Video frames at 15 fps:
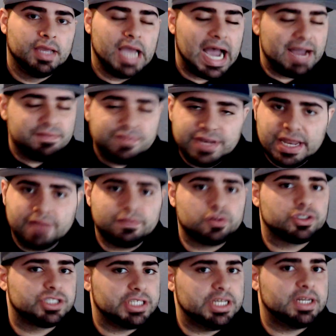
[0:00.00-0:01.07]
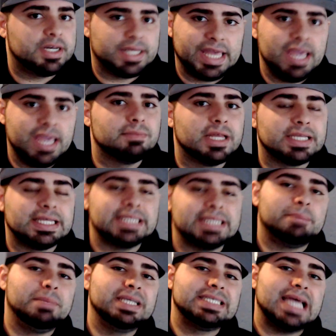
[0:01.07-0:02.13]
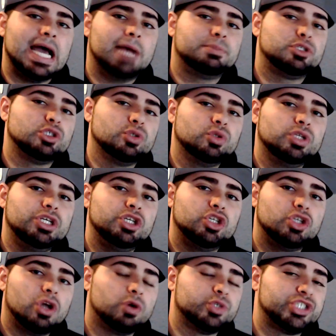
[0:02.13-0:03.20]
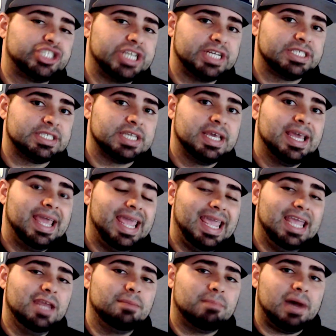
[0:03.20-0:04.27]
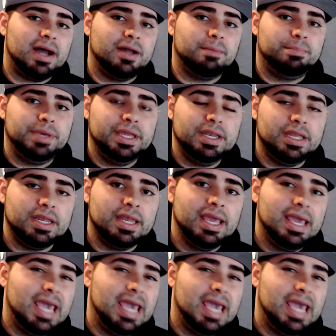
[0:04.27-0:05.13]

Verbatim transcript: I've never seen a game like that. That makes absolutely no sense in my opinion.